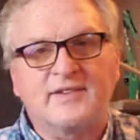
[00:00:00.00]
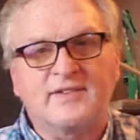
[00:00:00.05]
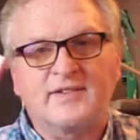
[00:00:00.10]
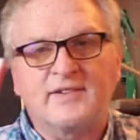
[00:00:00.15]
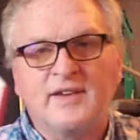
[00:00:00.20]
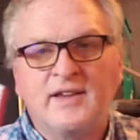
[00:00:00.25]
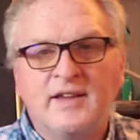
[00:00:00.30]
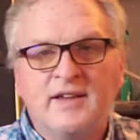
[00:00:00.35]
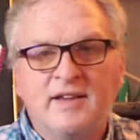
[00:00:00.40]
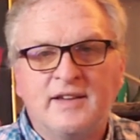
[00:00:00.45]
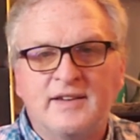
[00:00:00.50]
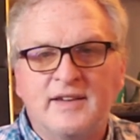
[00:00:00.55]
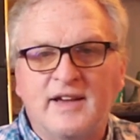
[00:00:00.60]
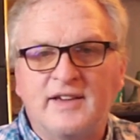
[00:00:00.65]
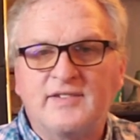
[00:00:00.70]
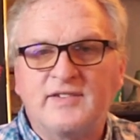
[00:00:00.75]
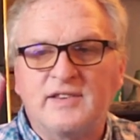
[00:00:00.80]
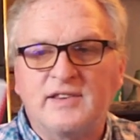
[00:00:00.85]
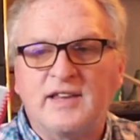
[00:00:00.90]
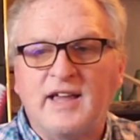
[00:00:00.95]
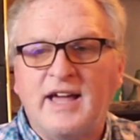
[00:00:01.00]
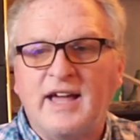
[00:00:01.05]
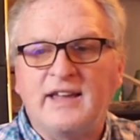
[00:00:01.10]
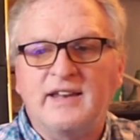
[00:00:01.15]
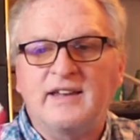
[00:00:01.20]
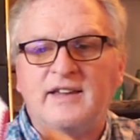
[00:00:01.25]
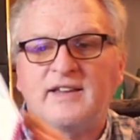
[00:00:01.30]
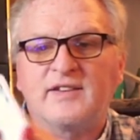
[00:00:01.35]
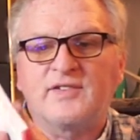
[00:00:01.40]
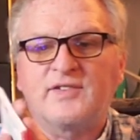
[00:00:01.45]
It's nice and
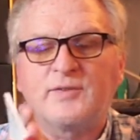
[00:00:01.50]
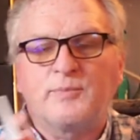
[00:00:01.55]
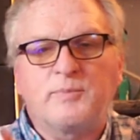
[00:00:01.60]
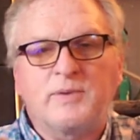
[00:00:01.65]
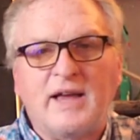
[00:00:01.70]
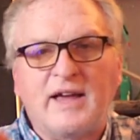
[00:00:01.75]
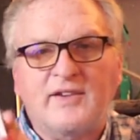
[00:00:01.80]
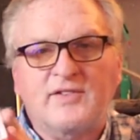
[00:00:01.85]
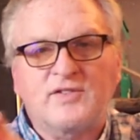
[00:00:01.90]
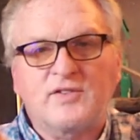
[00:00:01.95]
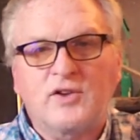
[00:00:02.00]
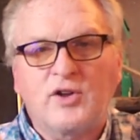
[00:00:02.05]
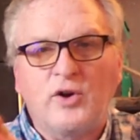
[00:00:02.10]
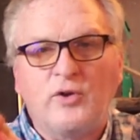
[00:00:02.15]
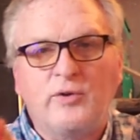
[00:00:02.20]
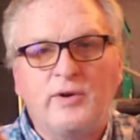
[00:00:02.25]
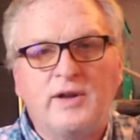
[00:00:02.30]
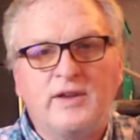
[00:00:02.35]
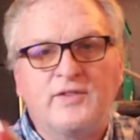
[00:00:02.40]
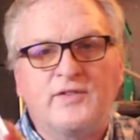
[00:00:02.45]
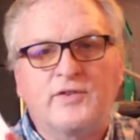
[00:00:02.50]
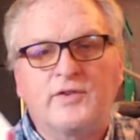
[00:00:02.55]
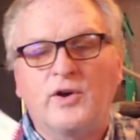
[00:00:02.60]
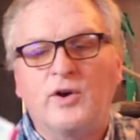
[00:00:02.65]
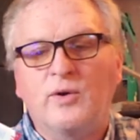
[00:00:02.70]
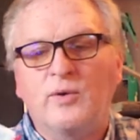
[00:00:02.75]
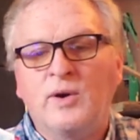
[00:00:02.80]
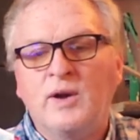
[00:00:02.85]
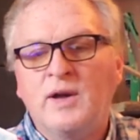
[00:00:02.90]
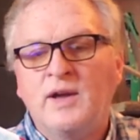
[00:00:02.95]
light. It's plastic coated,
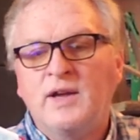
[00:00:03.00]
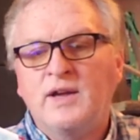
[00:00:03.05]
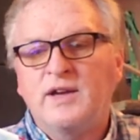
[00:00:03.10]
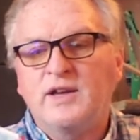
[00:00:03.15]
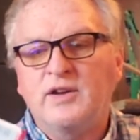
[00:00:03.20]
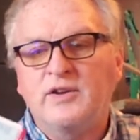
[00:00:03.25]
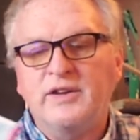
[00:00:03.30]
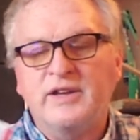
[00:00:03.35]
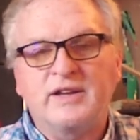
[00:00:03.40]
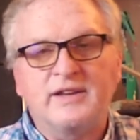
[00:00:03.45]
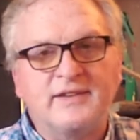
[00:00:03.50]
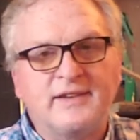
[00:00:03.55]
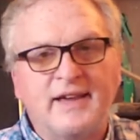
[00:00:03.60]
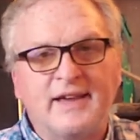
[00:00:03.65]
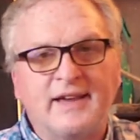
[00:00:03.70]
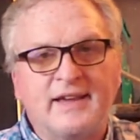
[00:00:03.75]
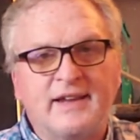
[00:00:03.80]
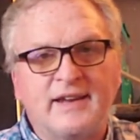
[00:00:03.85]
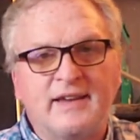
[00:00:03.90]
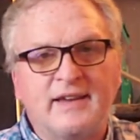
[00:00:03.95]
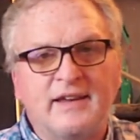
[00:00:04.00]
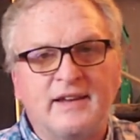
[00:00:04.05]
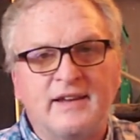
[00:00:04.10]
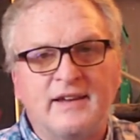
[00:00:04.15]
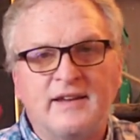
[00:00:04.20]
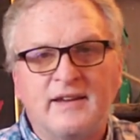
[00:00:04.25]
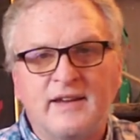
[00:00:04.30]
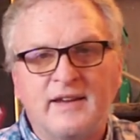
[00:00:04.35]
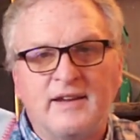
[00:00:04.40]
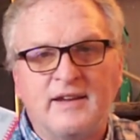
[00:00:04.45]
so you know you can take it
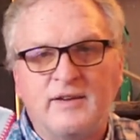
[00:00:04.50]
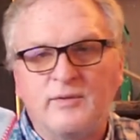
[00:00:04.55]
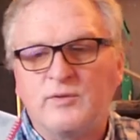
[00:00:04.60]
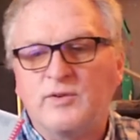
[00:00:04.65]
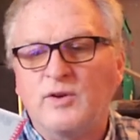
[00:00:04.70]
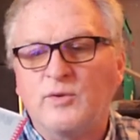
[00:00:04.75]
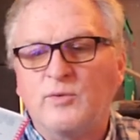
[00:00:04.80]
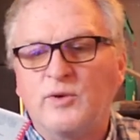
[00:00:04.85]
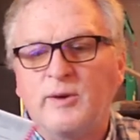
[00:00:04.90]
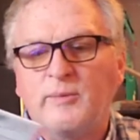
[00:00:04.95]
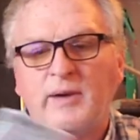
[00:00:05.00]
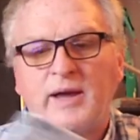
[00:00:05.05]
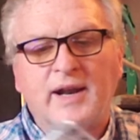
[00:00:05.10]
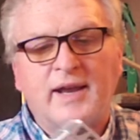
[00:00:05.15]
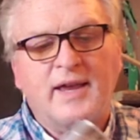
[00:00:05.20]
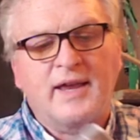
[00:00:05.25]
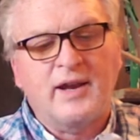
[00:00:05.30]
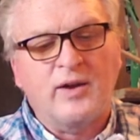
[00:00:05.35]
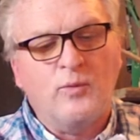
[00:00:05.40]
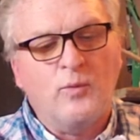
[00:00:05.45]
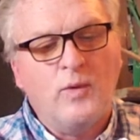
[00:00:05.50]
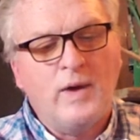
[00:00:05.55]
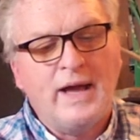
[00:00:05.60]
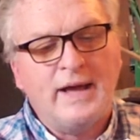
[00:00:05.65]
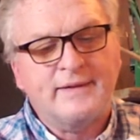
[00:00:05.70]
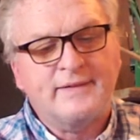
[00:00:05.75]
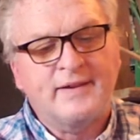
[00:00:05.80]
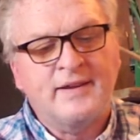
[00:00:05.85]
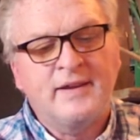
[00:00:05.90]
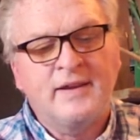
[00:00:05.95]
in and don't worry about it getting
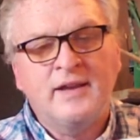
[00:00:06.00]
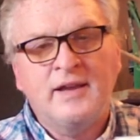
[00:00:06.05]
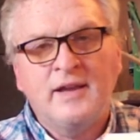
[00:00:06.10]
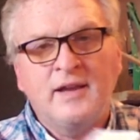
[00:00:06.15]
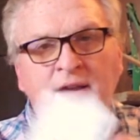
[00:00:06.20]
wet.